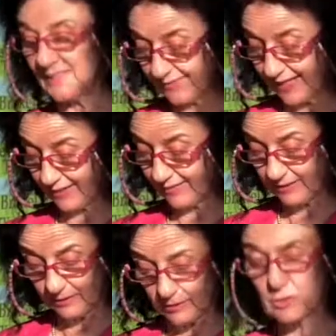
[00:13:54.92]

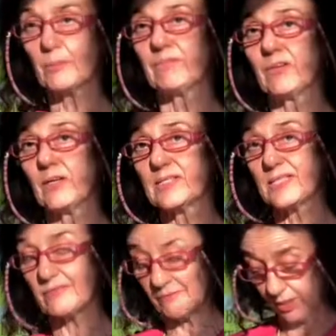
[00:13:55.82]
detected the
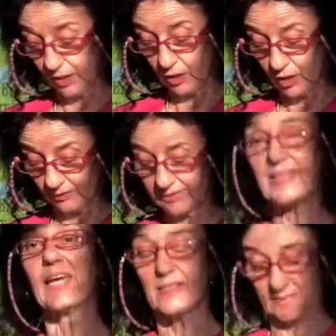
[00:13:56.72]
subversive
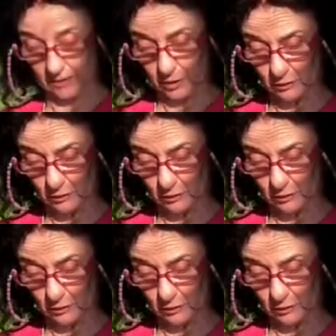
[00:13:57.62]
contents